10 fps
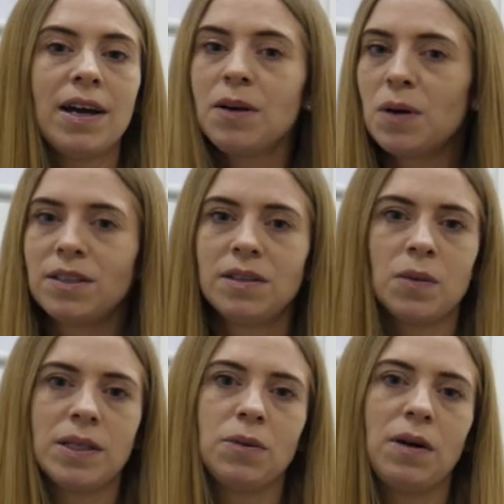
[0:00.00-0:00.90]
any questions
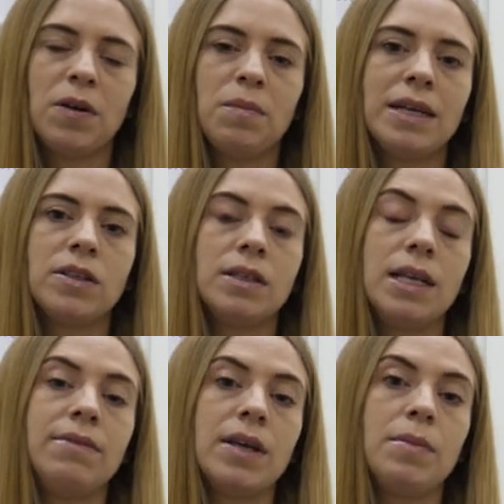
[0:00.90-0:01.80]
whatsoever, make sure to
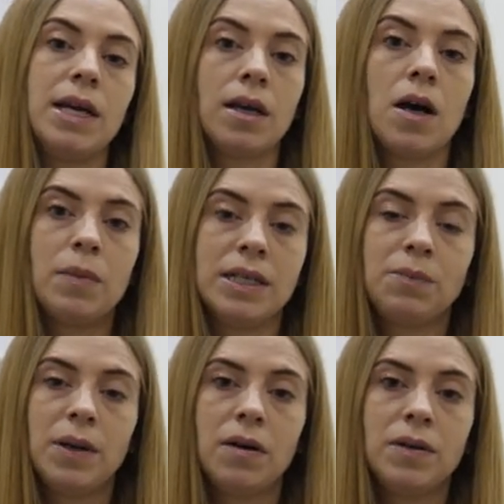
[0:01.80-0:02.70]
leave them in the comments
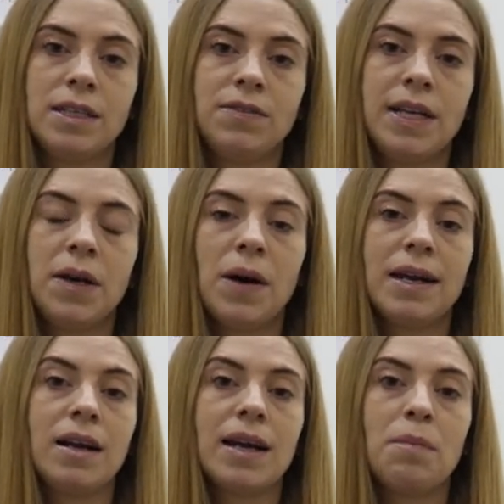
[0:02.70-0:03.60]
below this video
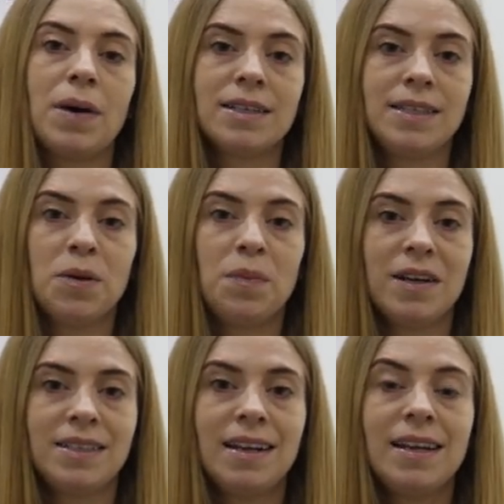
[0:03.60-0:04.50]
and I'll get back to you
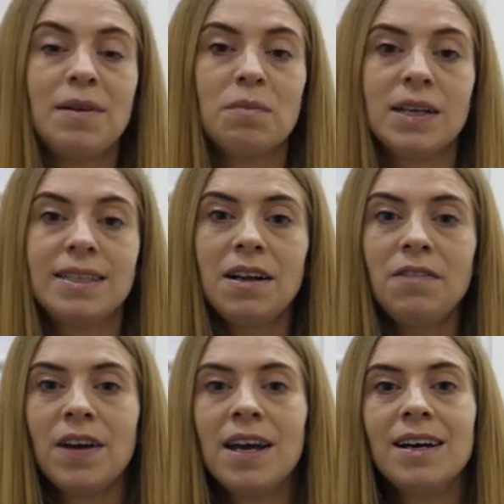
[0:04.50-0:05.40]
personally
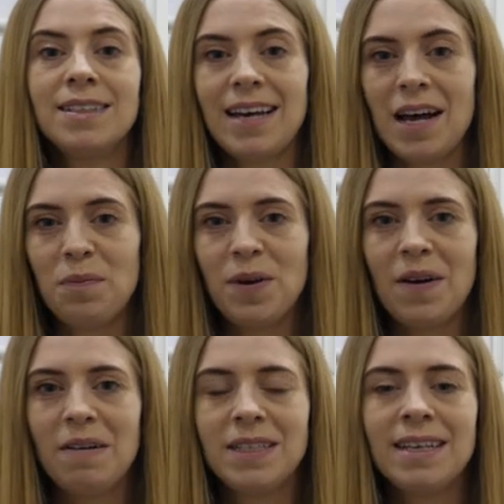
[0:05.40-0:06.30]
myself to help you
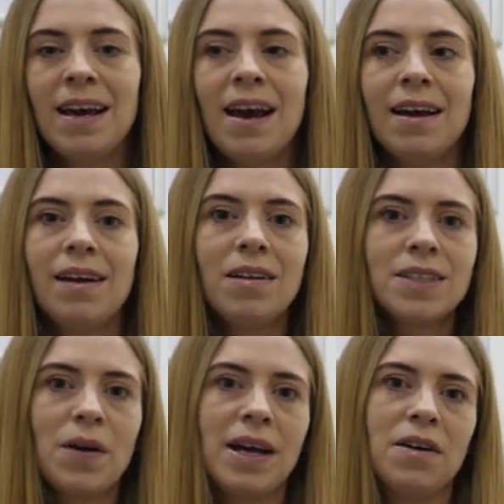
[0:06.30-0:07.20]
out. And
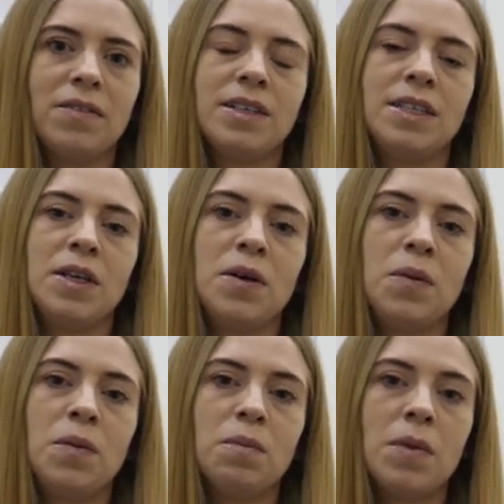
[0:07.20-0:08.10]
also head over
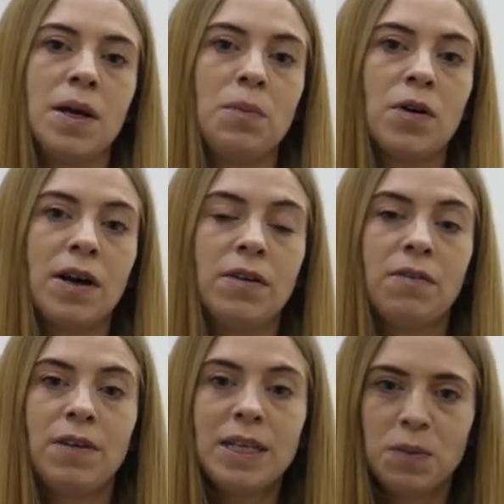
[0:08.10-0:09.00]
to my
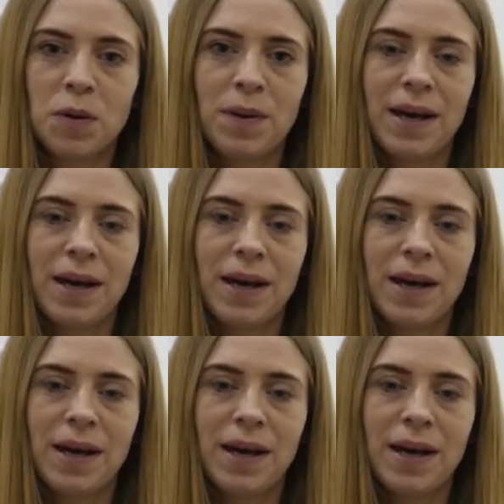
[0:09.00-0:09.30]
private Facebook